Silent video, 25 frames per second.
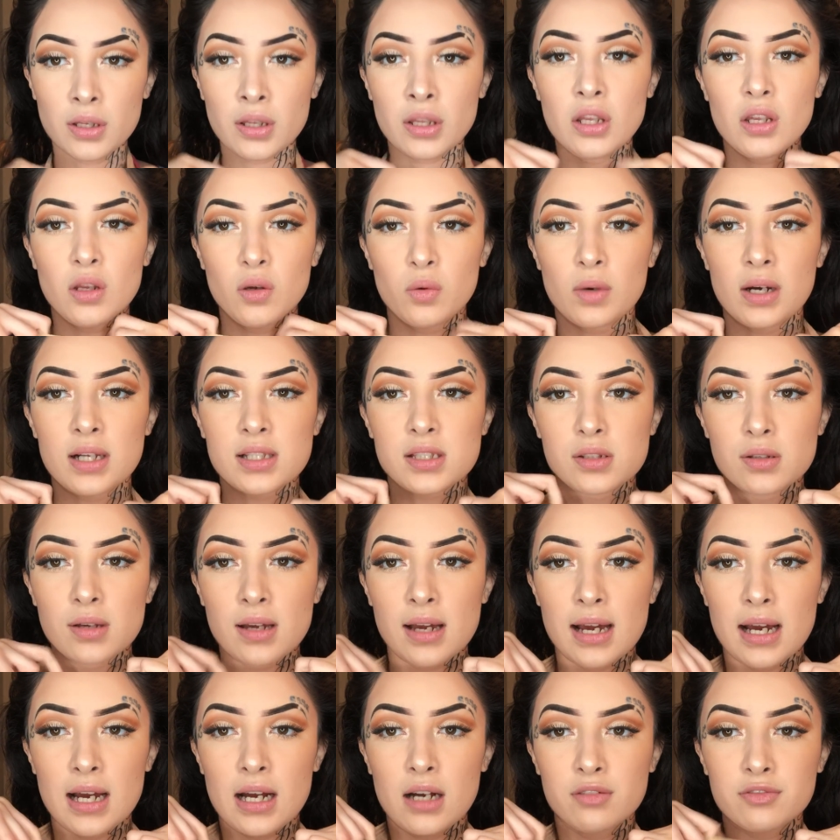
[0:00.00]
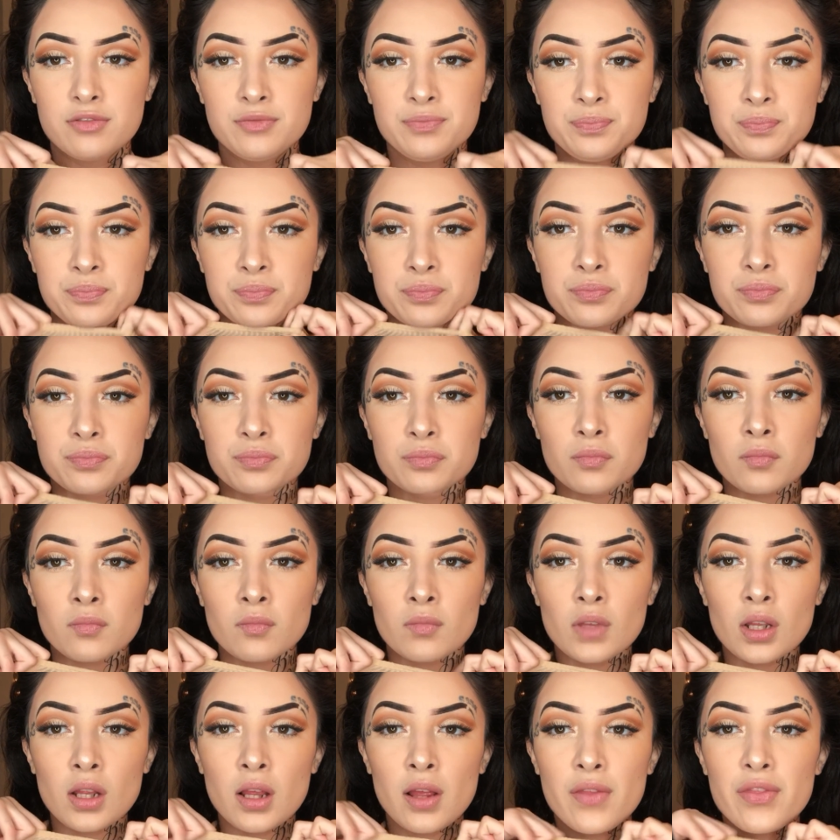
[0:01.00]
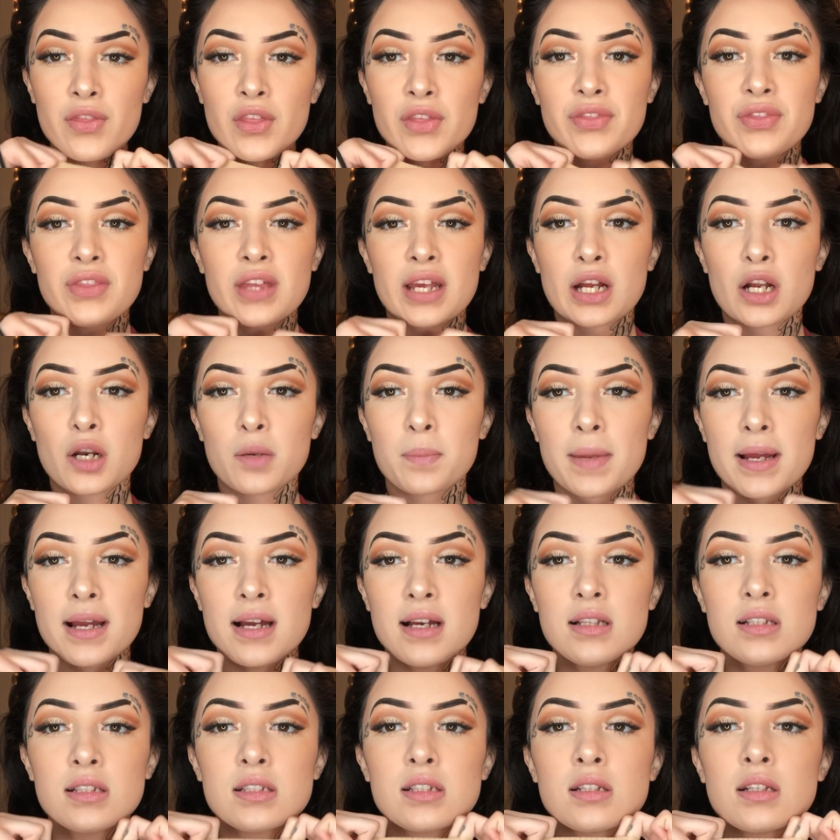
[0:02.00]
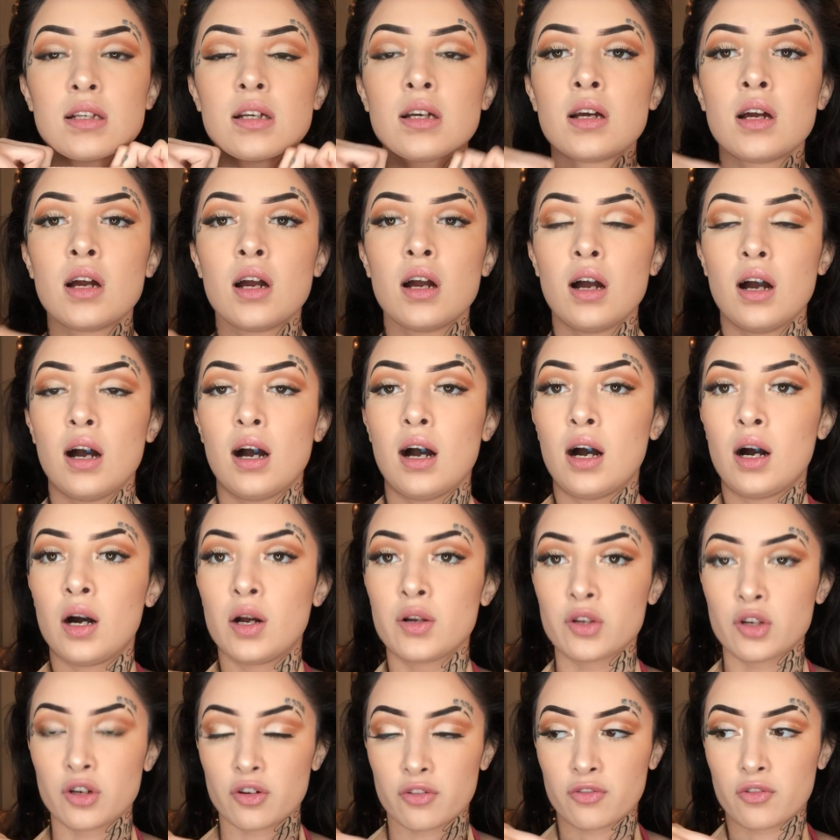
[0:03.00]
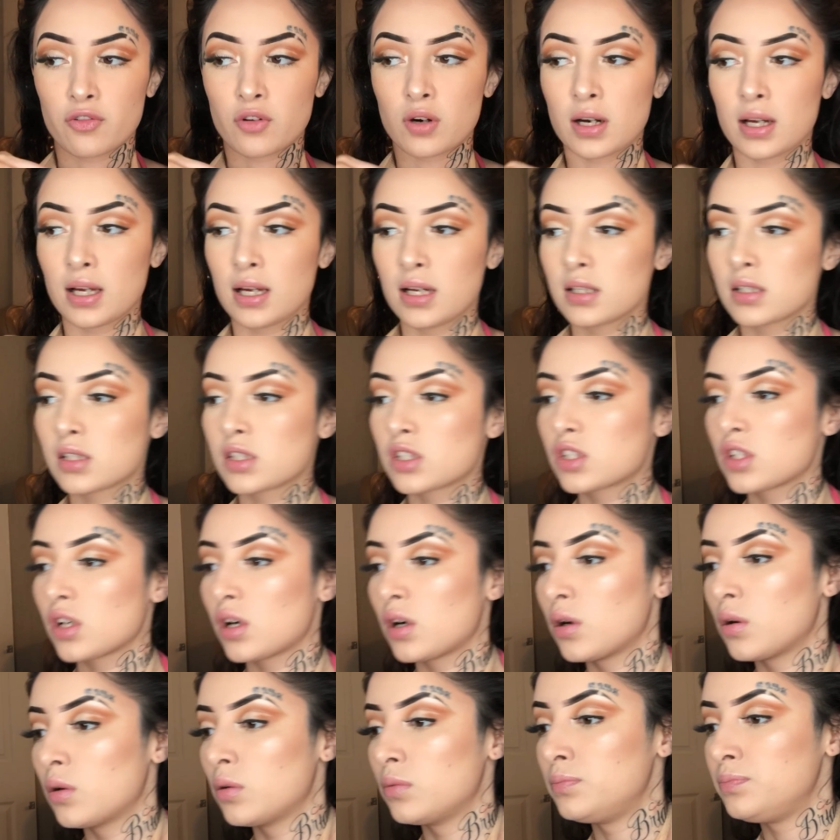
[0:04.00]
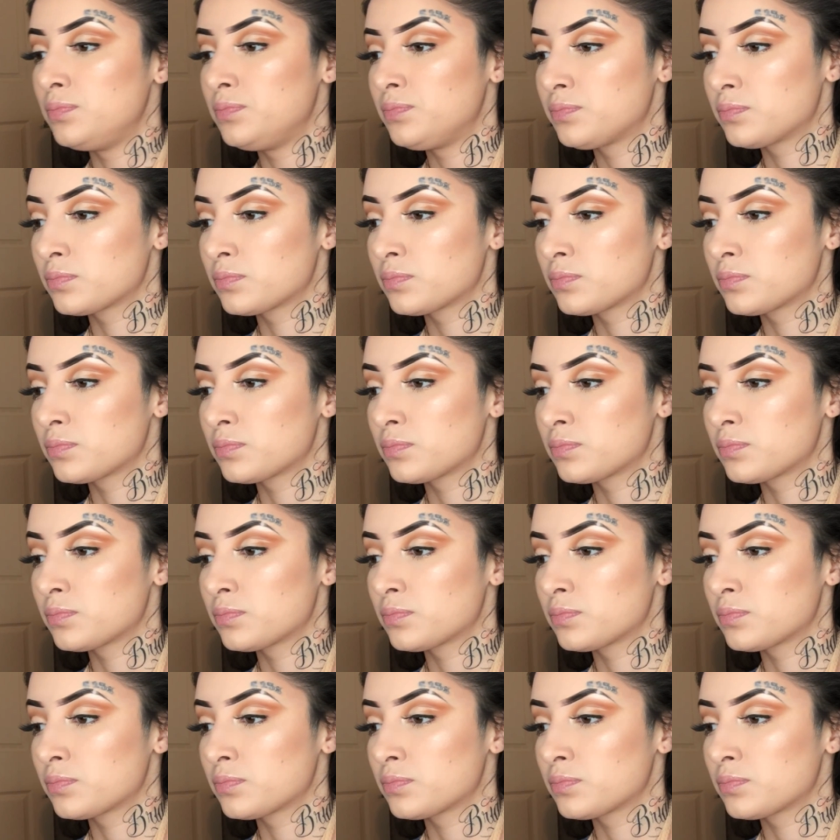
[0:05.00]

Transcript: You want to have the thicker band on your forehead. So,